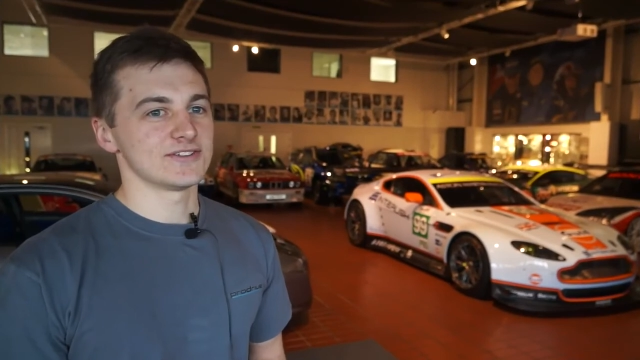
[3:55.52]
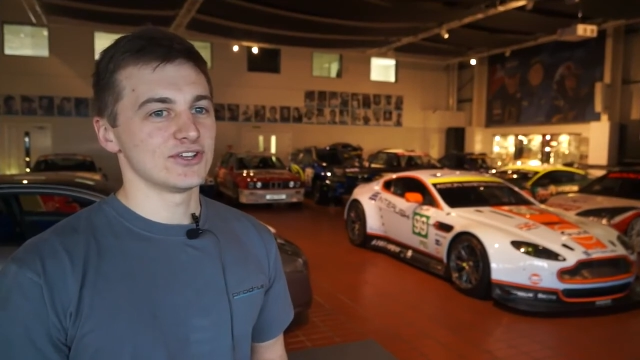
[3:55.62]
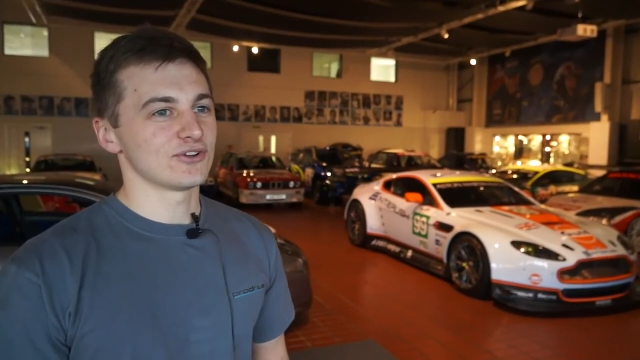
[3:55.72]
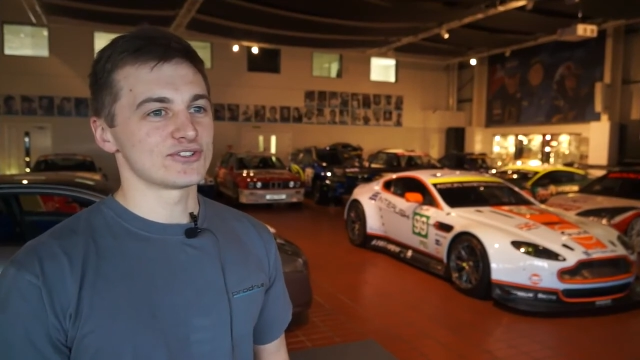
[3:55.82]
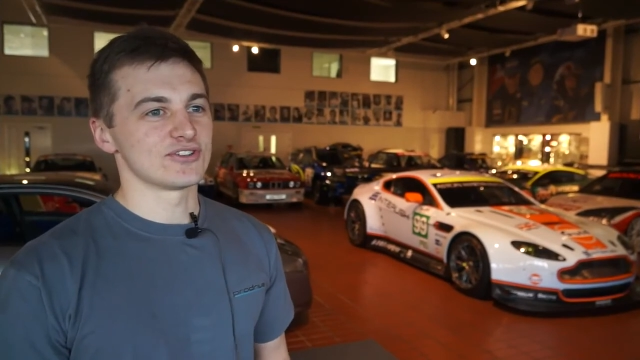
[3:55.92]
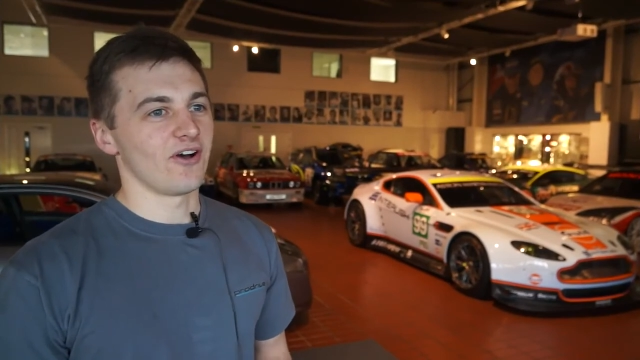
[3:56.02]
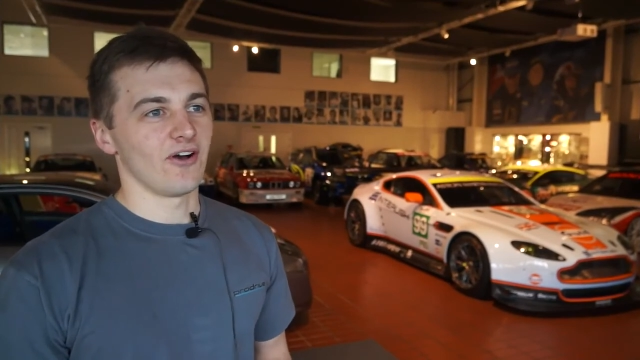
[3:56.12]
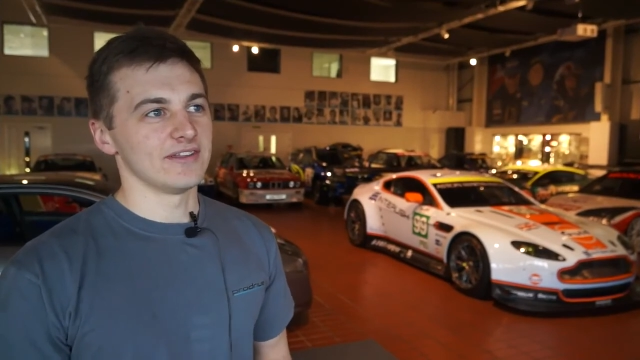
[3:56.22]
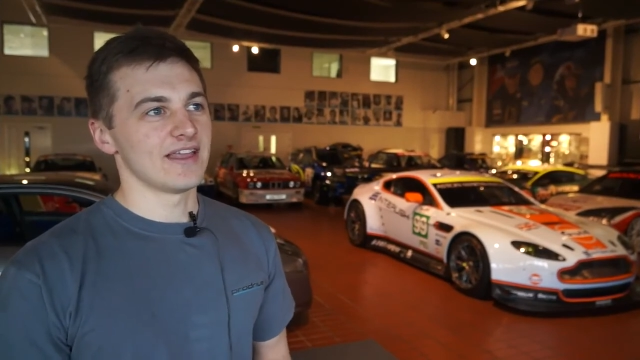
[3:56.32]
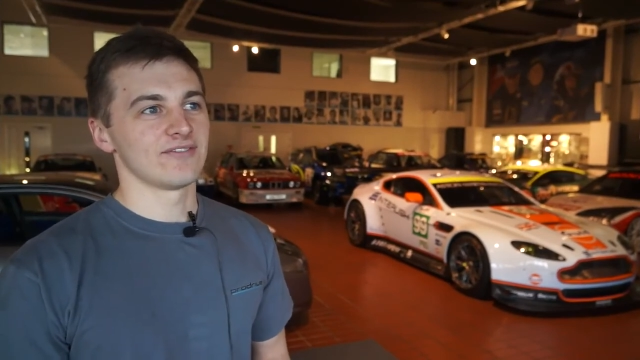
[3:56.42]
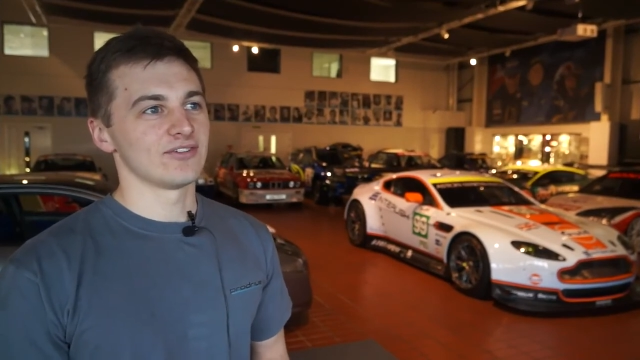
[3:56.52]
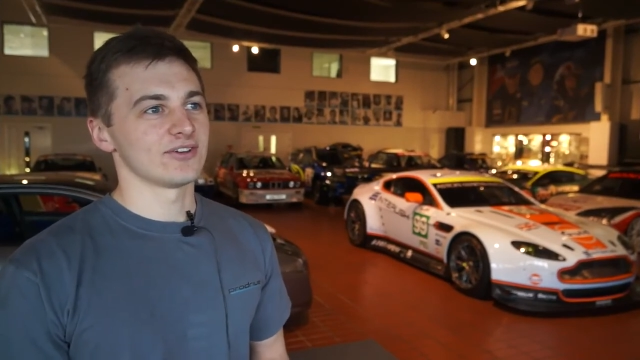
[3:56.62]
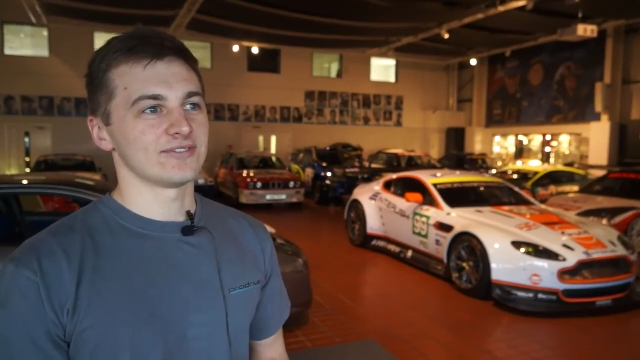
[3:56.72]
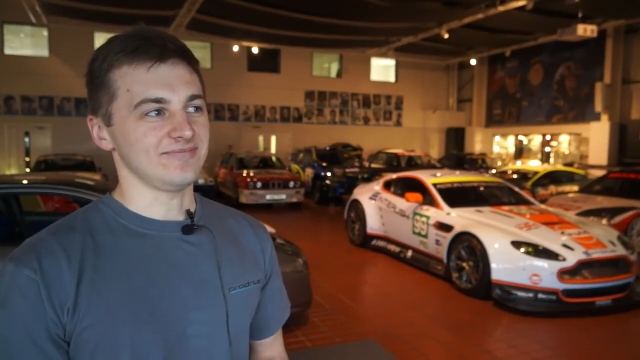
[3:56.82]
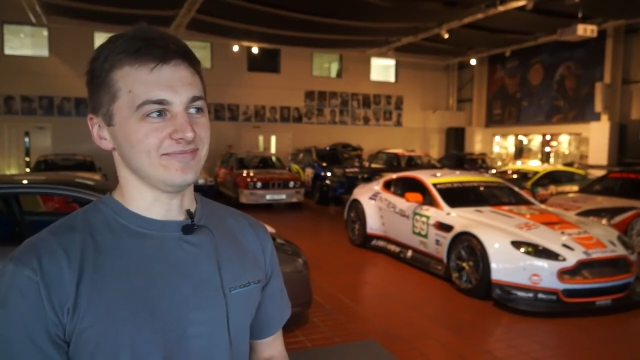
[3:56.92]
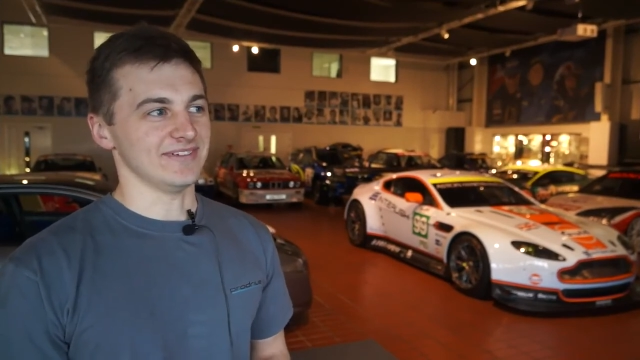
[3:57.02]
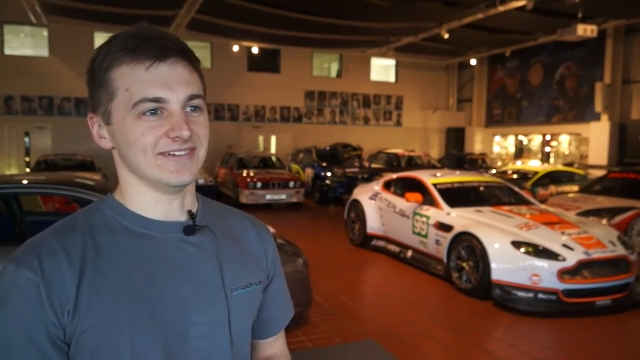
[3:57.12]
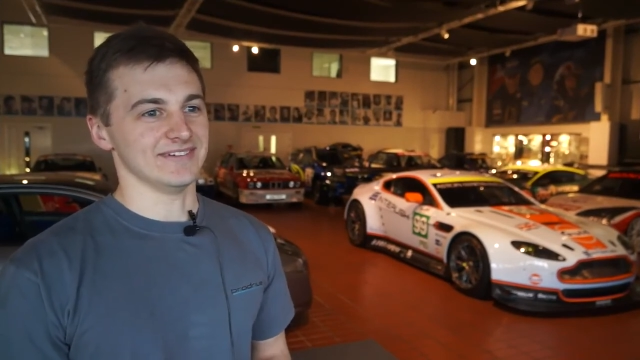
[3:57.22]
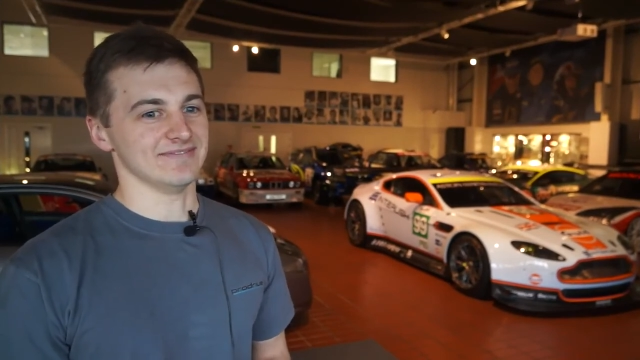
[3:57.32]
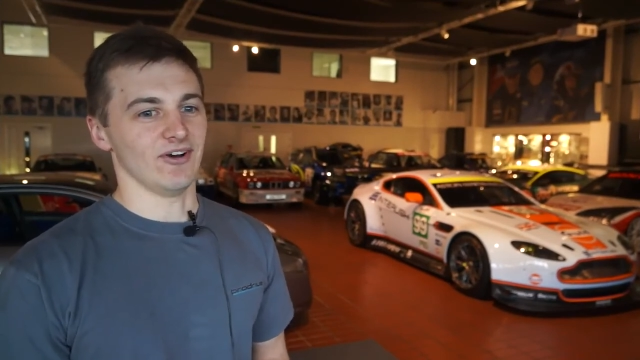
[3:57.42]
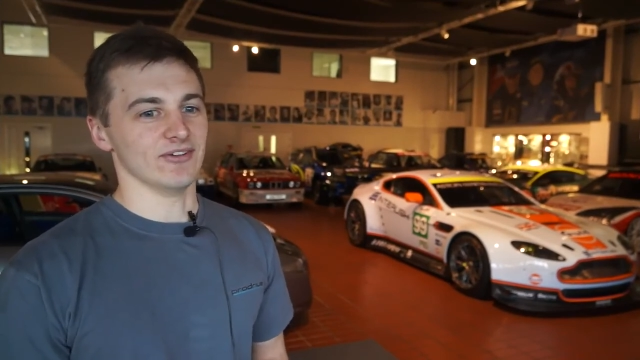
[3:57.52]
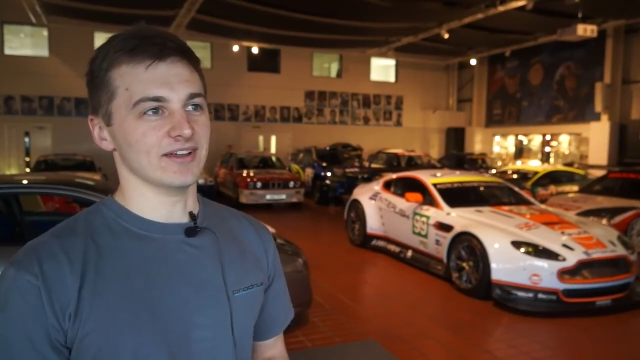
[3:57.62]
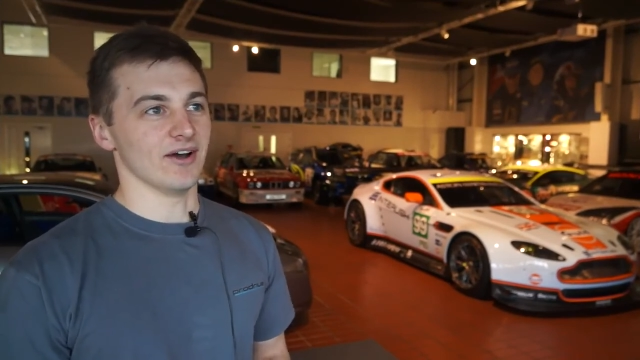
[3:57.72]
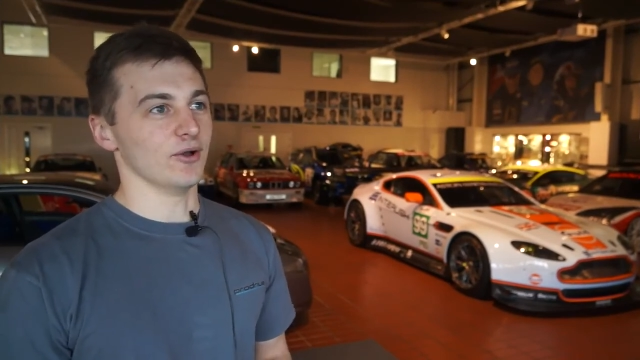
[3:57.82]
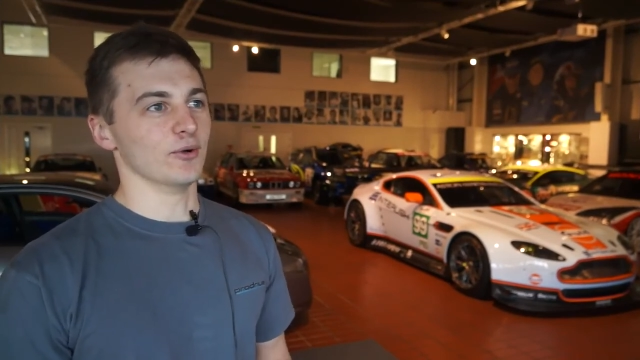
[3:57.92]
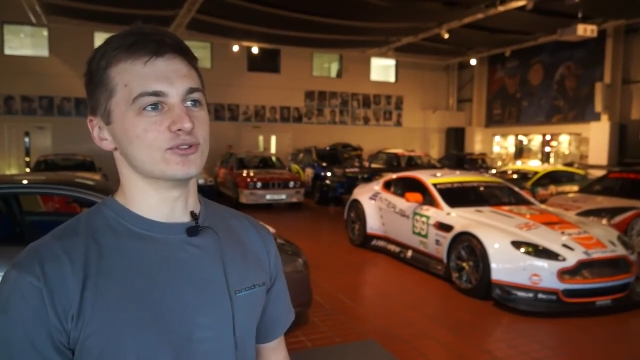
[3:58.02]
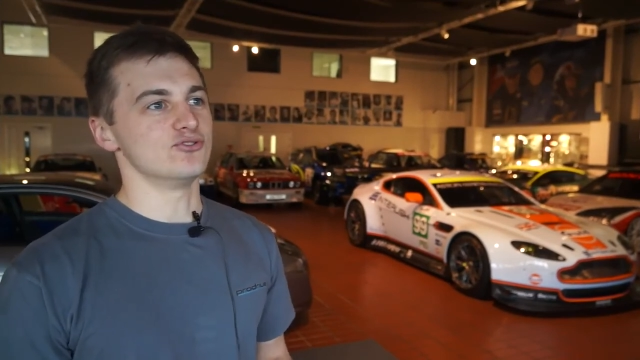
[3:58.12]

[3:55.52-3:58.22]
As a youngster, I always